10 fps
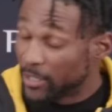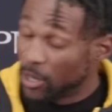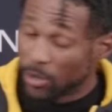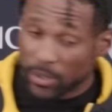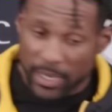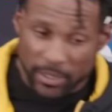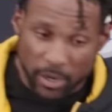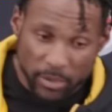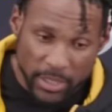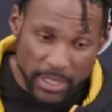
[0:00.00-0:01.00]
I don't. I
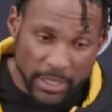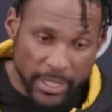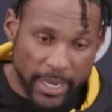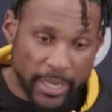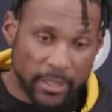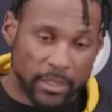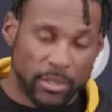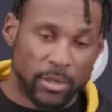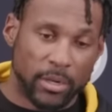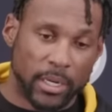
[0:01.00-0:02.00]
don't just yet.
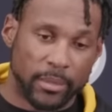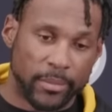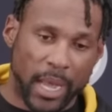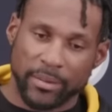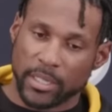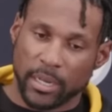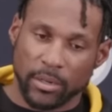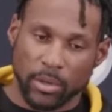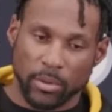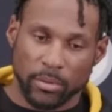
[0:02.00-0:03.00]
You know, um, obviously
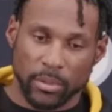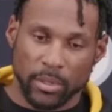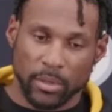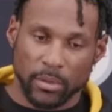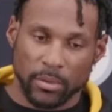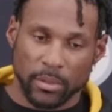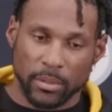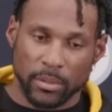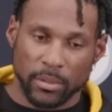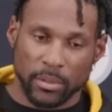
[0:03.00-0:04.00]
I know, you know,
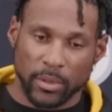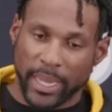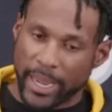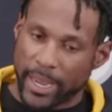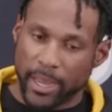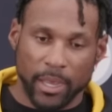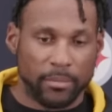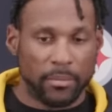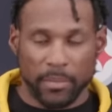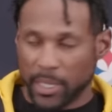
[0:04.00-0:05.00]
you know,
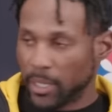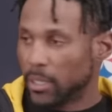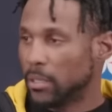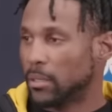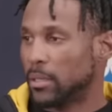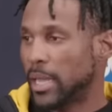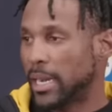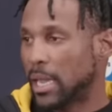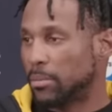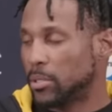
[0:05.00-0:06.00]
Cam, Meek, and
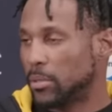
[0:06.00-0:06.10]
I had the